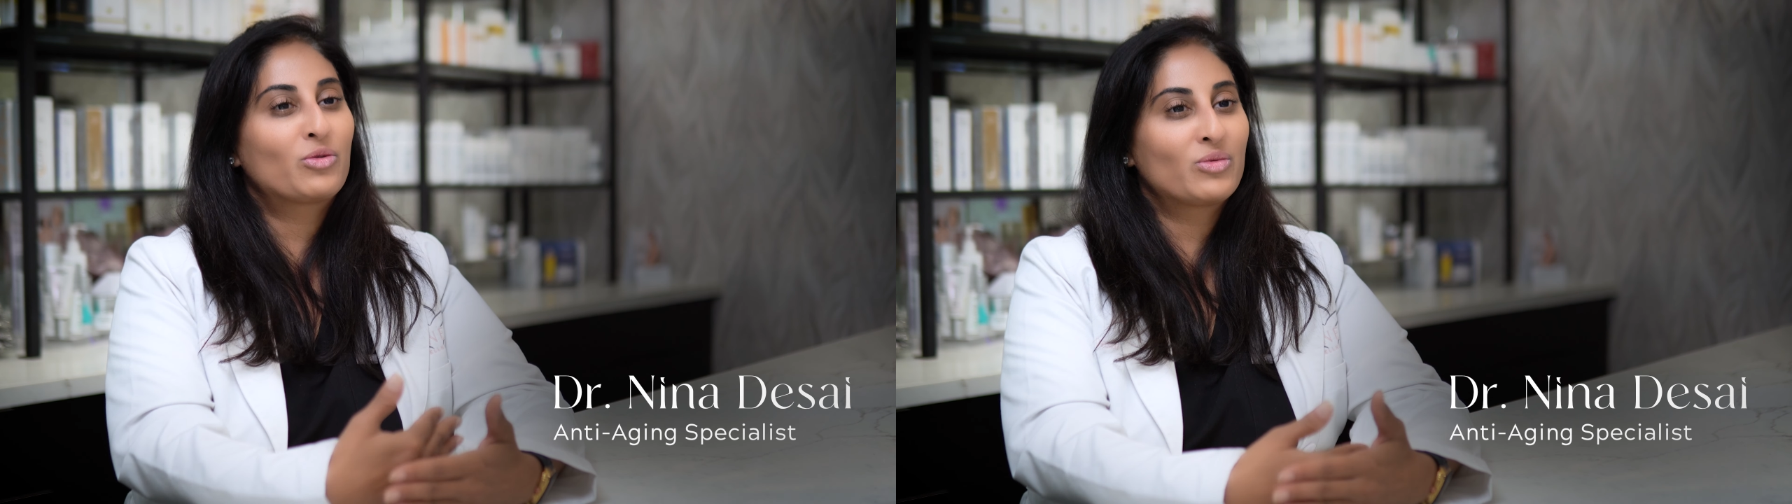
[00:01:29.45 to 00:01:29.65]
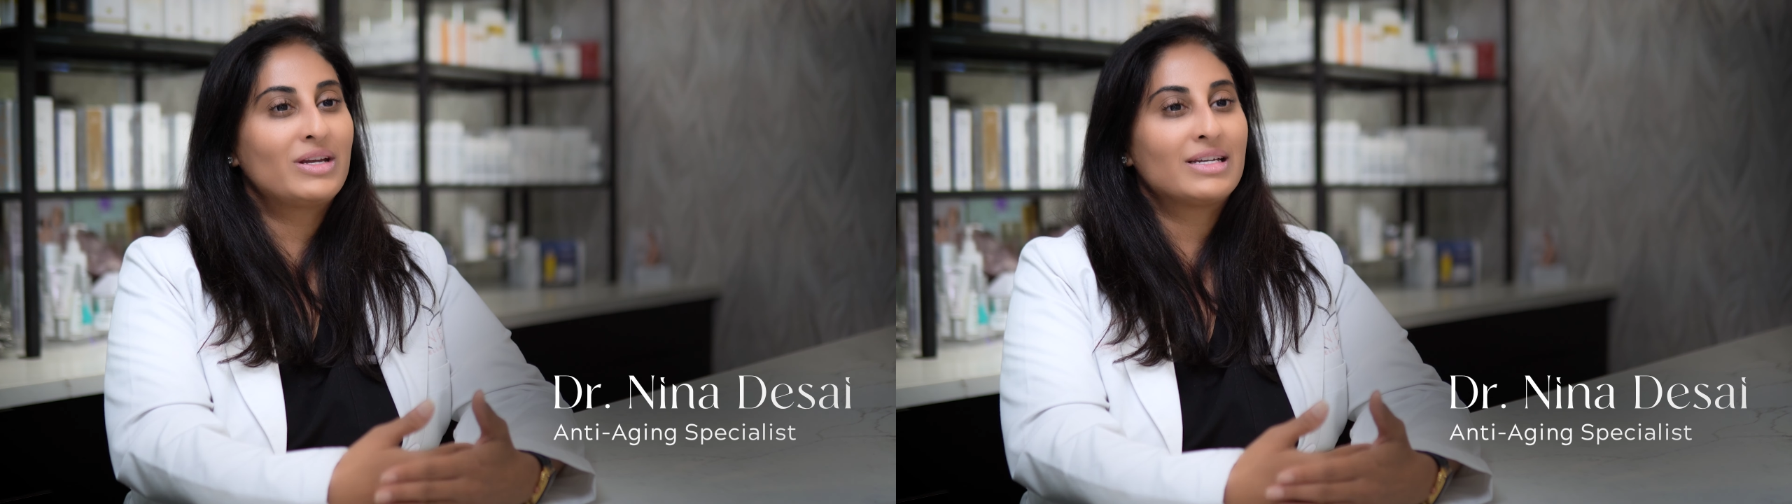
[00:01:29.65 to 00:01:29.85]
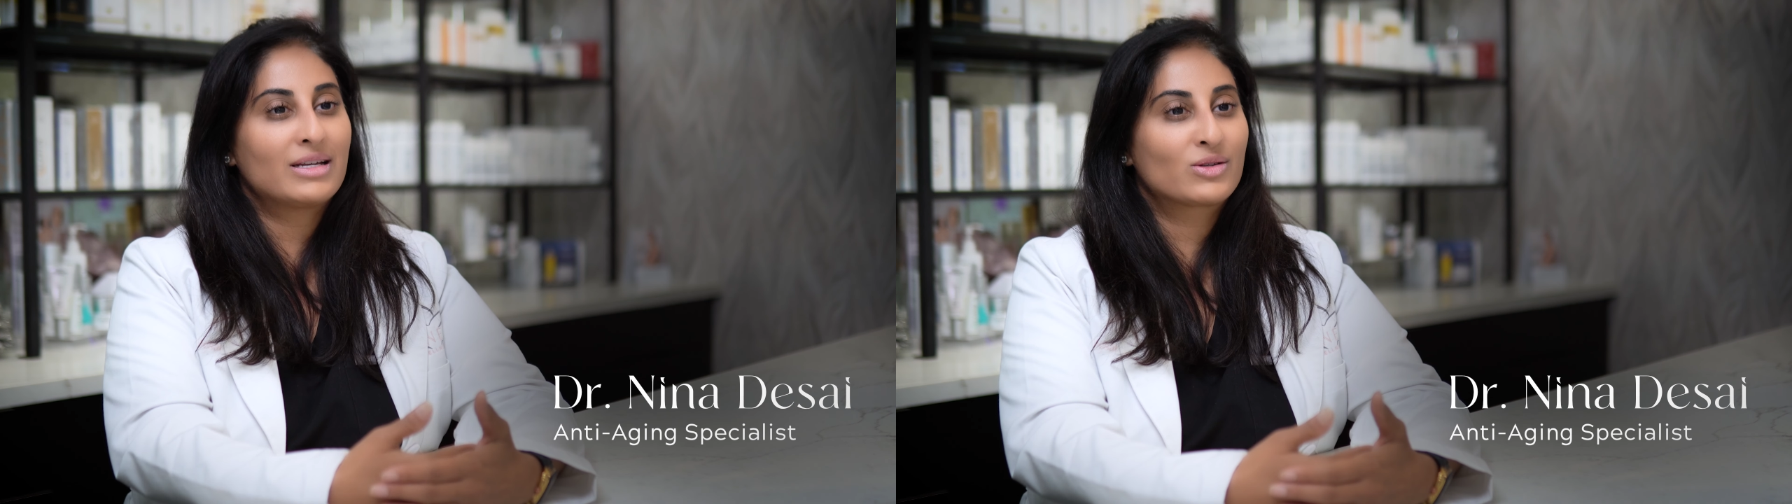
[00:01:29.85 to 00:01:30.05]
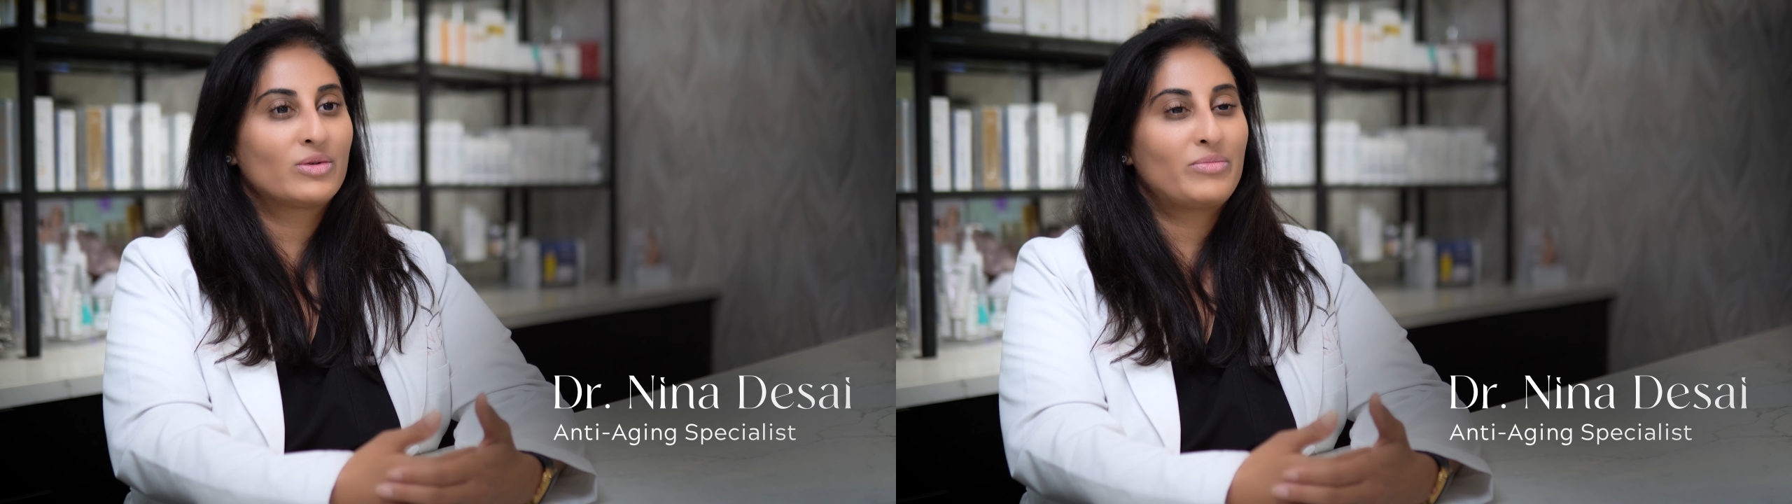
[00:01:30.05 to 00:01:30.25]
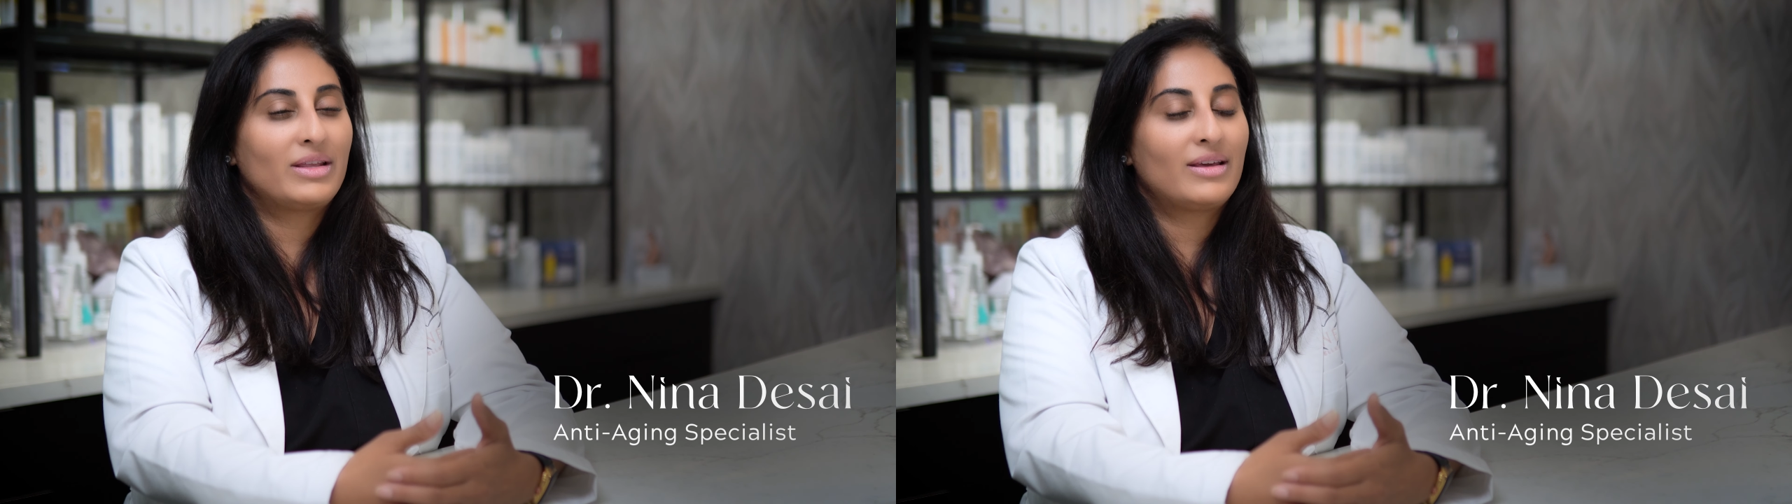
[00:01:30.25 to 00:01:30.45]
3 days
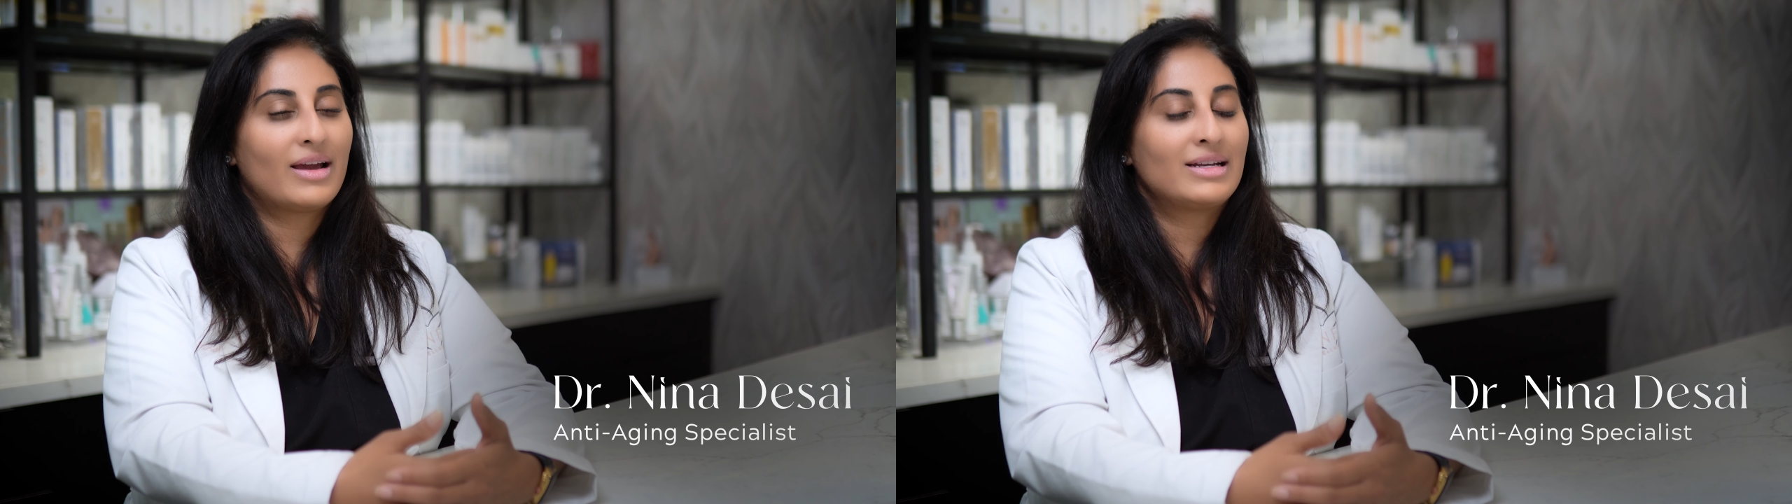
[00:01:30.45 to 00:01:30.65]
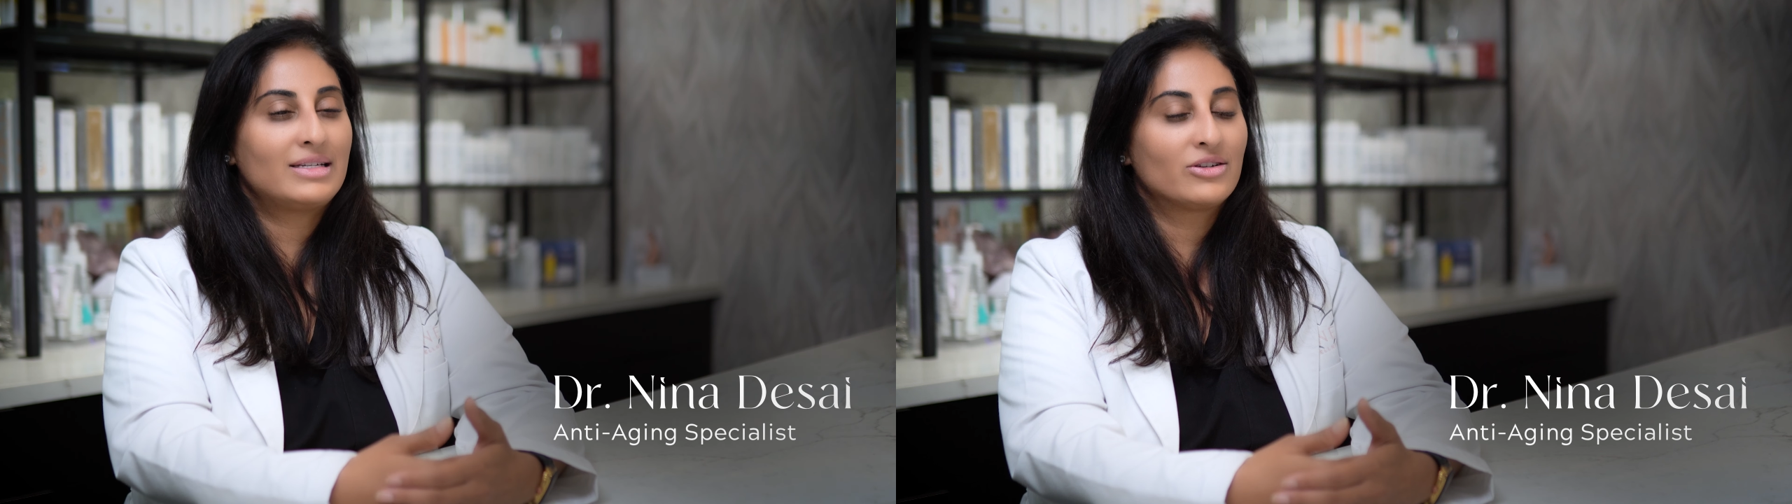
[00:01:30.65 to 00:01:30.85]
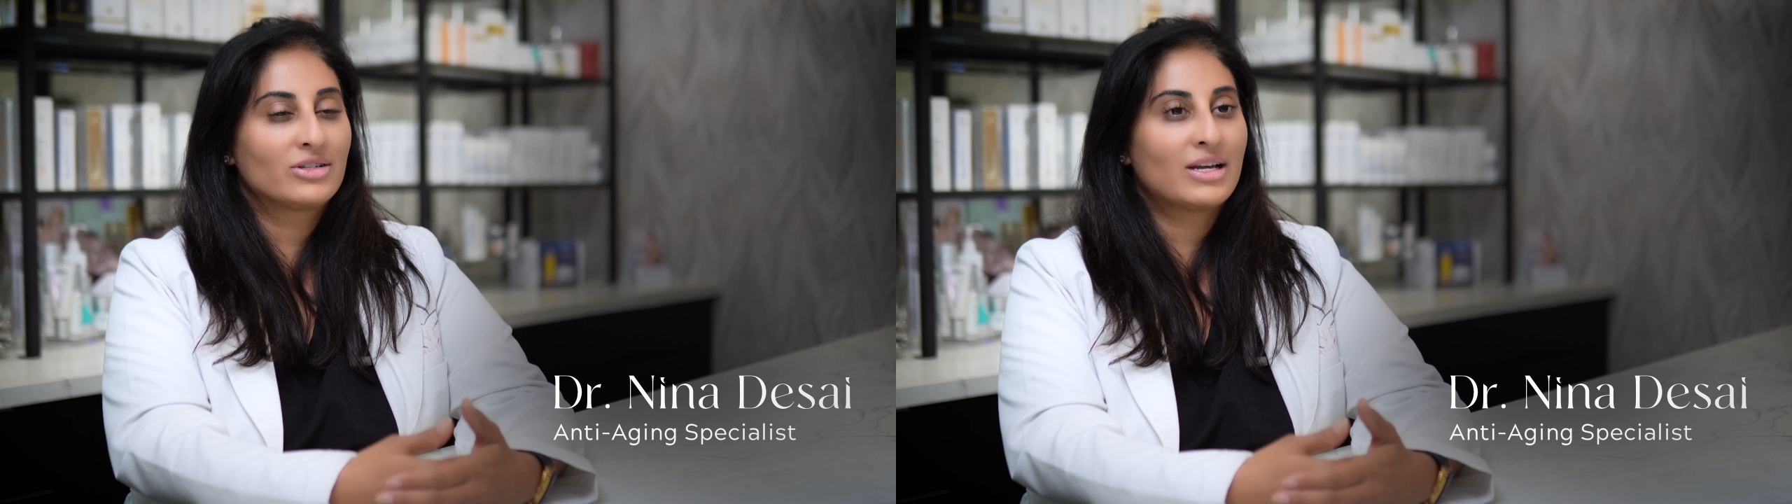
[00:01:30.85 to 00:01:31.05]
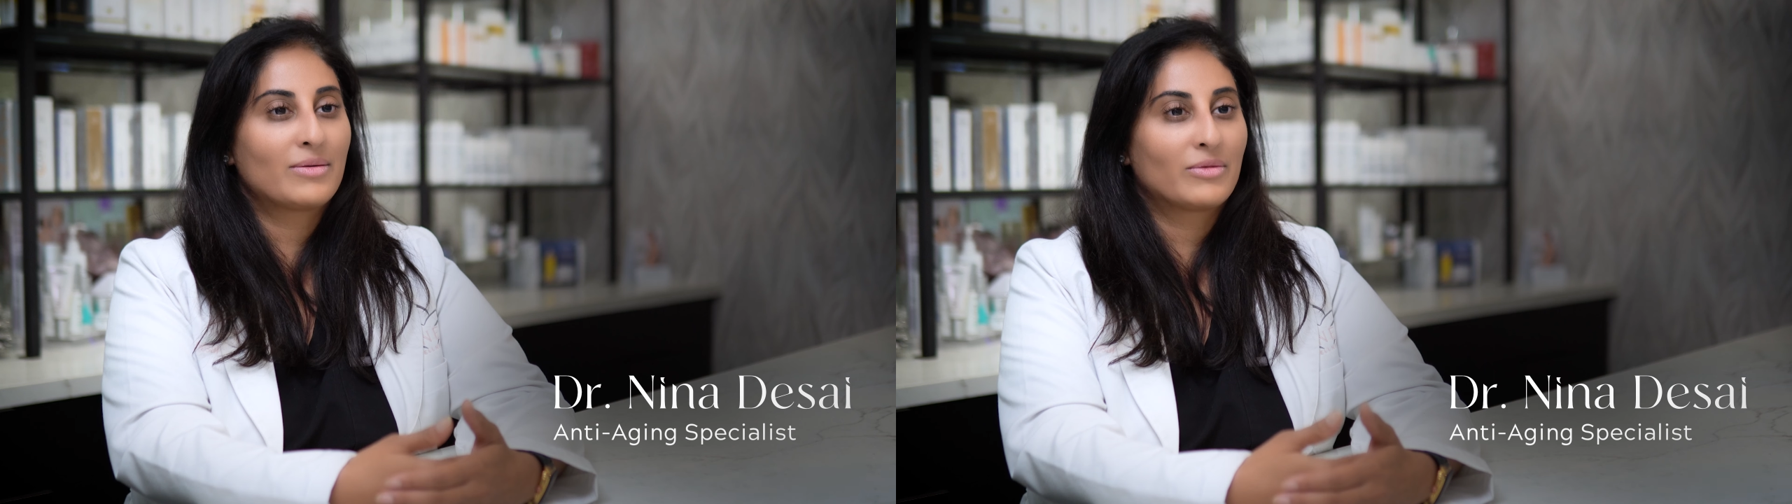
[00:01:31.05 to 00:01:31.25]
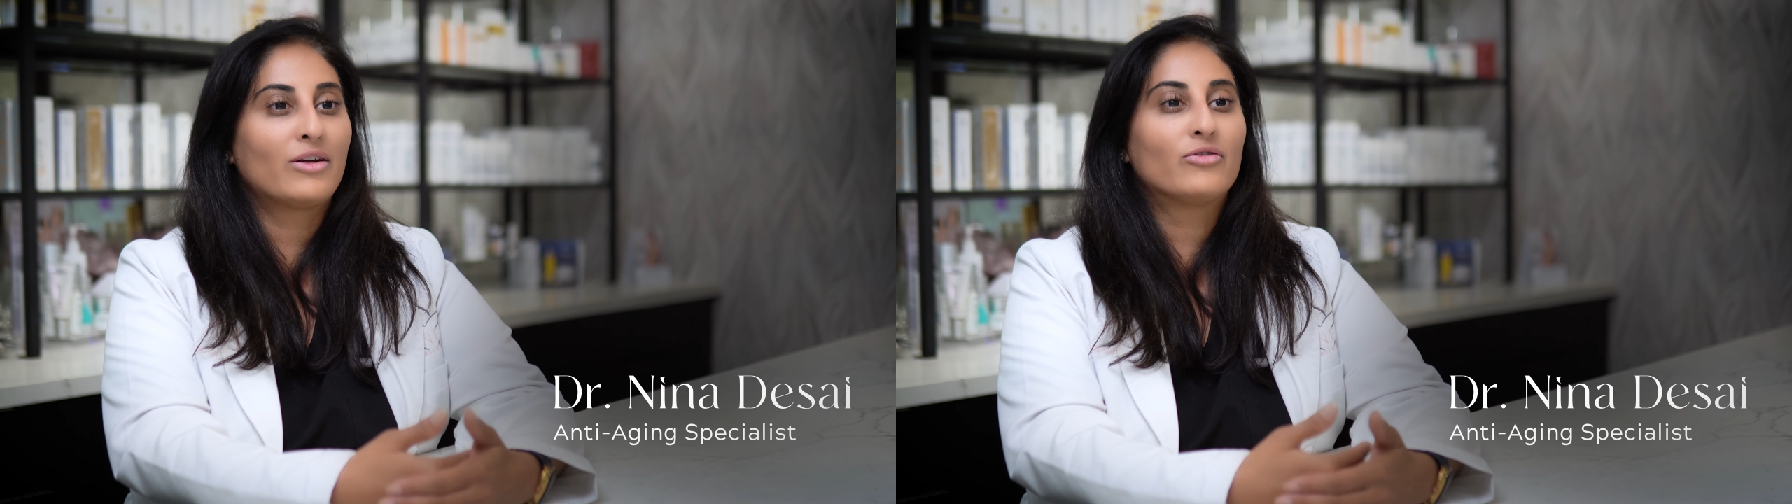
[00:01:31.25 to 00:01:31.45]
would be the ideal
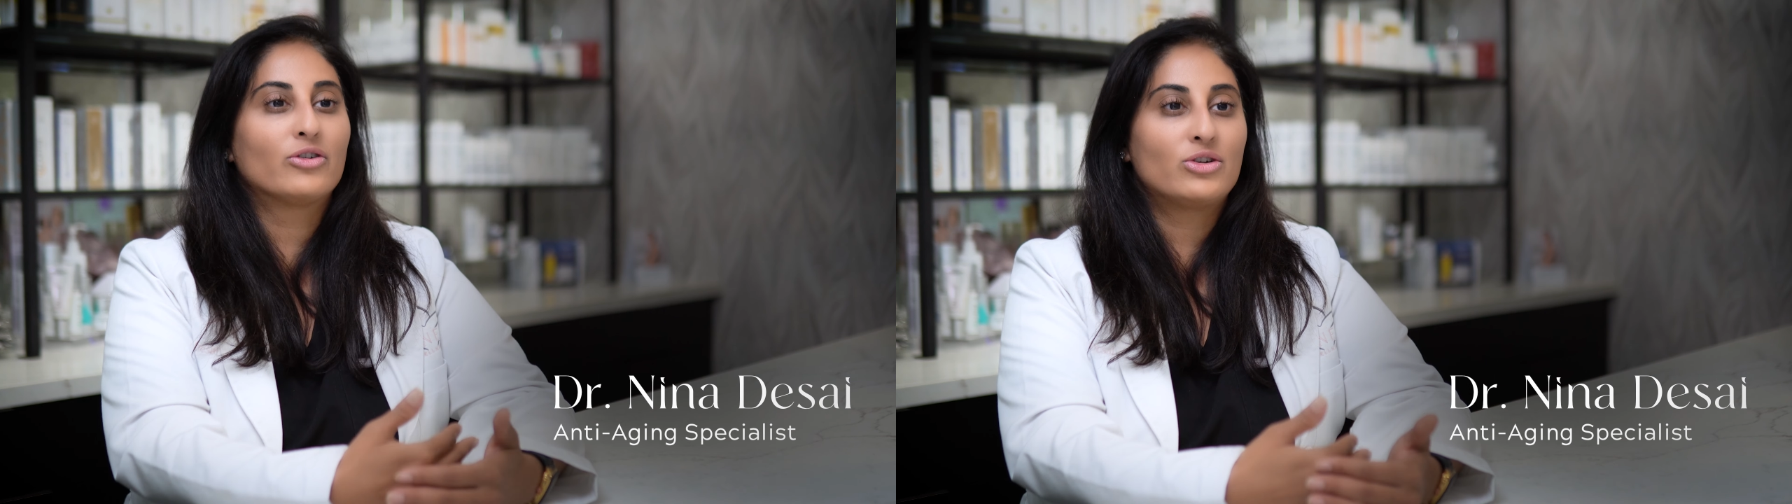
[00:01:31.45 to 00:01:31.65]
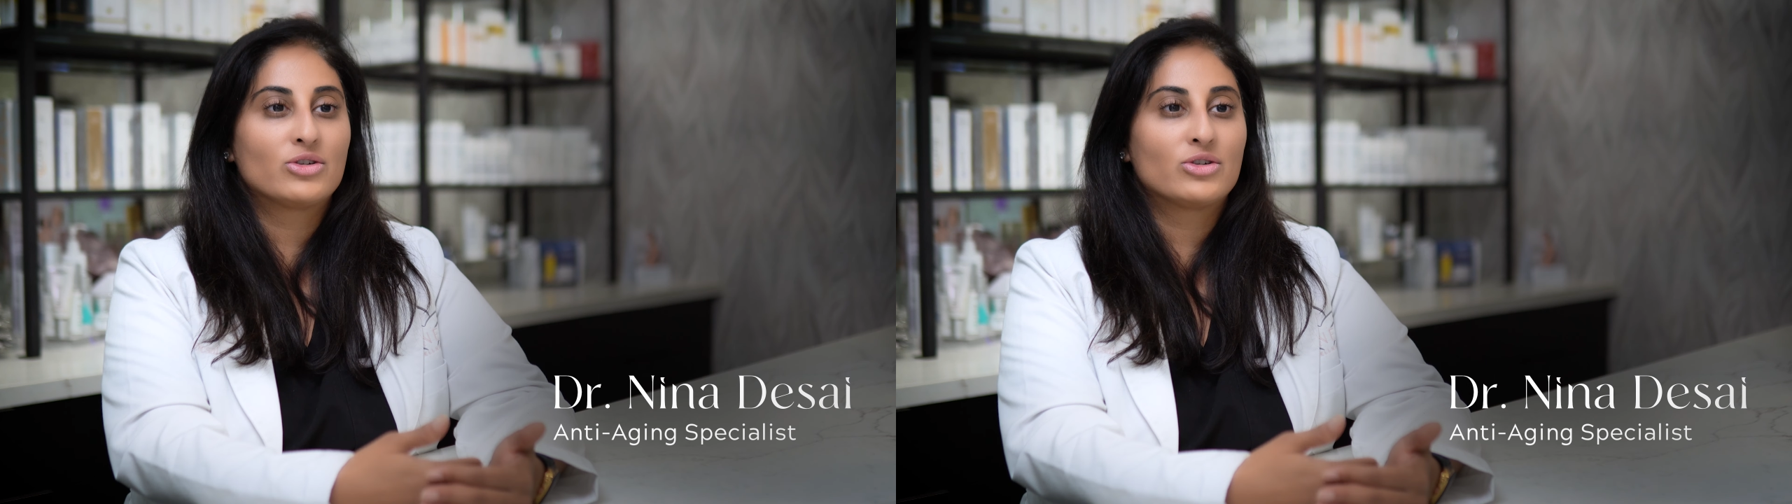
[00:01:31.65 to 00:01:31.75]
timeline for you